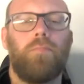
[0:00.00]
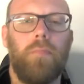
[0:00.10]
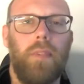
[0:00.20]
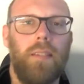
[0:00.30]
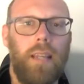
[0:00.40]

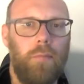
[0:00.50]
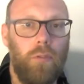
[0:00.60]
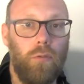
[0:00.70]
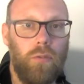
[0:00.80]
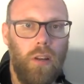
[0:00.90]
And this game's
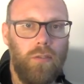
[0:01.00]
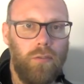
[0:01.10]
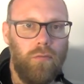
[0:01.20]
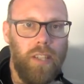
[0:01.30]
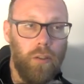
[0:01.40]
called Total
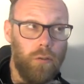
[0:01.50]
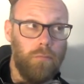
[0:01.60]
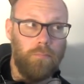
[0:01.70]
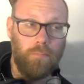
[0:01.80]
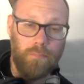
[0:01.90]
Recall.
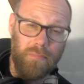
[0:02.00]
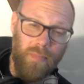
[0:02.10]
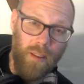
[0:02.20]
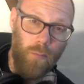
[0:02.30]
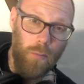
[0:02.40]

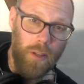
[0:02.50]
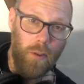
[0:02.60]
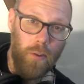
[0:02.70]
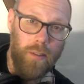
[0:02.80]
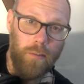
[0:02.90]
What I'm going to
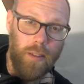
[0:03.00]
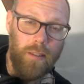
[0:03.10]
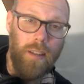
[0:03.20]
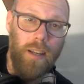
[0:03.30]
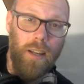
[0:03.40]
do is I'm going to